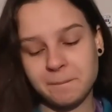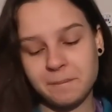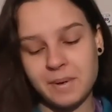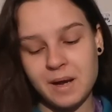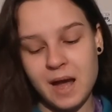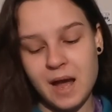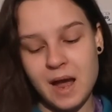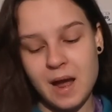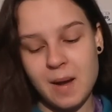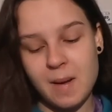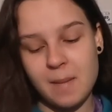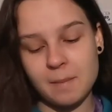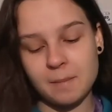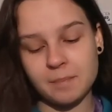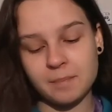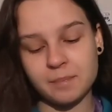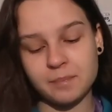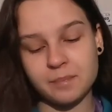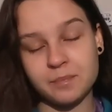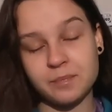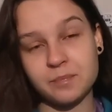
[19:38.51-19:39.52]

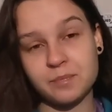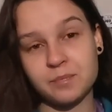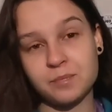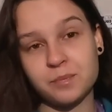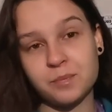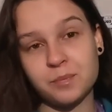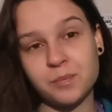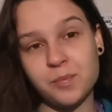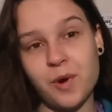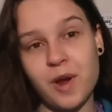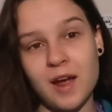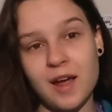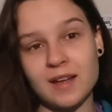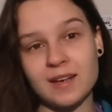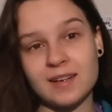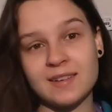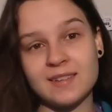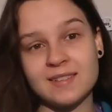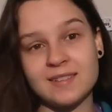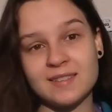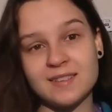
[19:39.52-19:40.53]
but
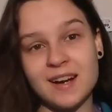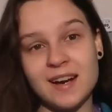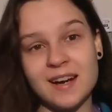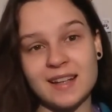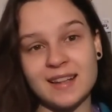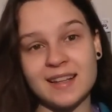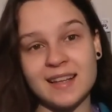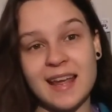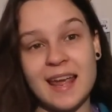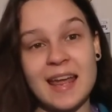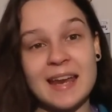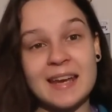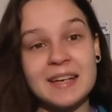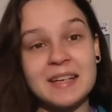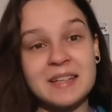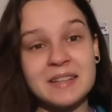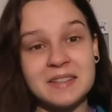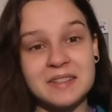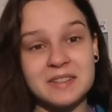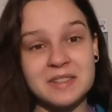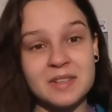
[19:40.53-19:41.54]
right at the end
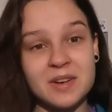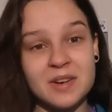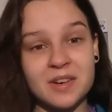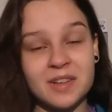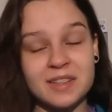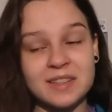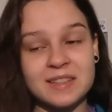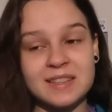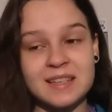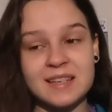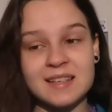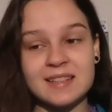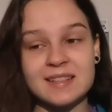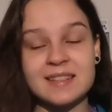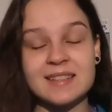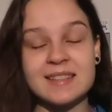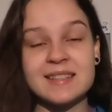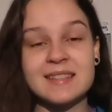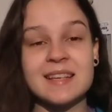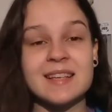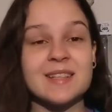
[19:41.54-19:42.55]
of the song it
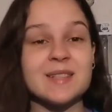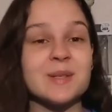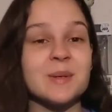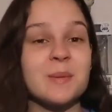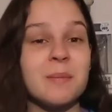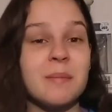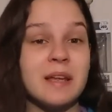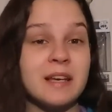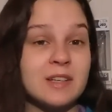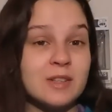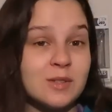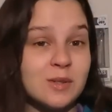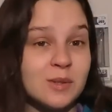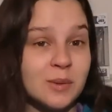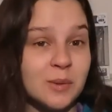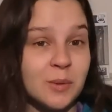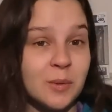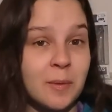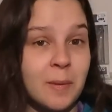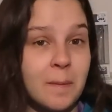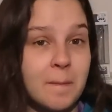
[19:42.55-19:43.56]
says
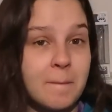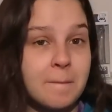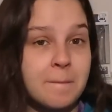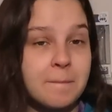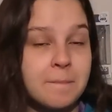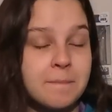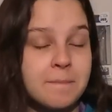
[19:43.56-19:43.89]
sentimental.